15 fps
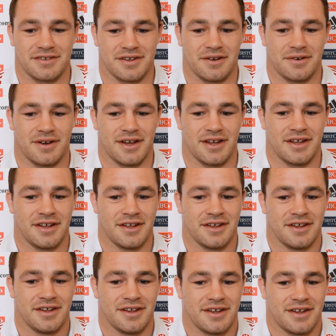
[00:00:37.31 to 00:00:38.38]
So
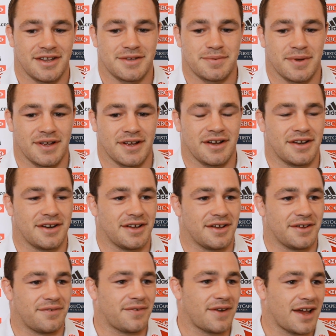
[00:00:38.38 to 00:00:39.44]
it's been kind of
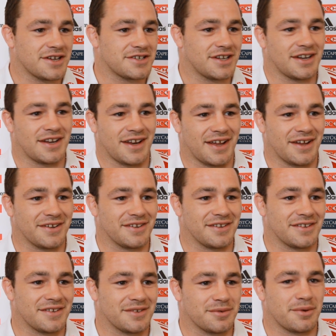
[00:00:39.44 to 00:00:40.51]
a flash in and out,
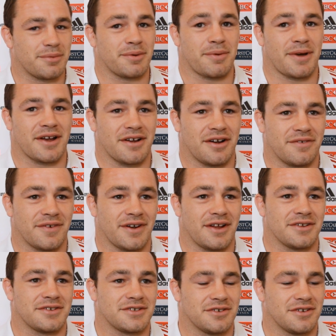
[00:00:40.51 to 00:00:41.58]
and we'll be back over
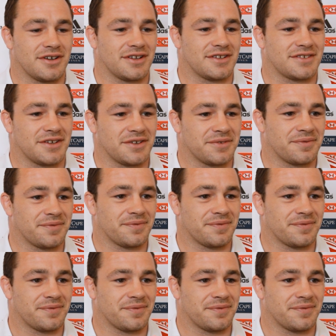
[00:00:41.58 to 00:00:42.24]
now shortly. So.